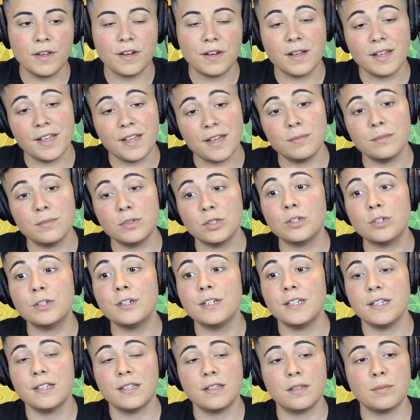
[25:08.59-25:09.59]
and I am
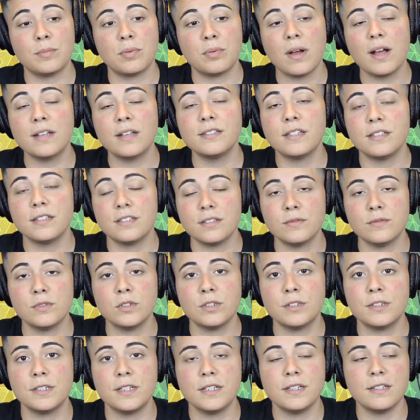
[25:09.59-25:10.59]
learning in the process of
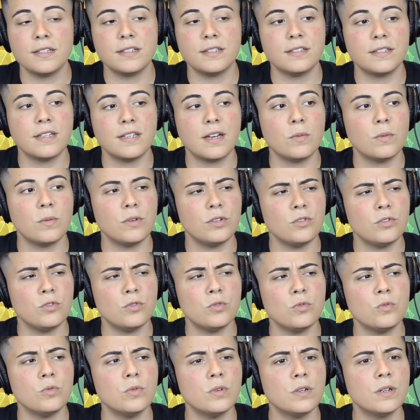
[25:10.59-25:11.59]
learning, is that when
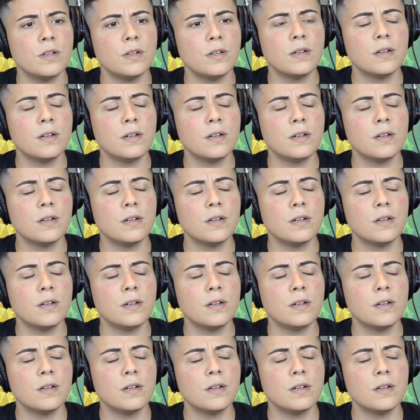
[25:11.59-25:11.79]
you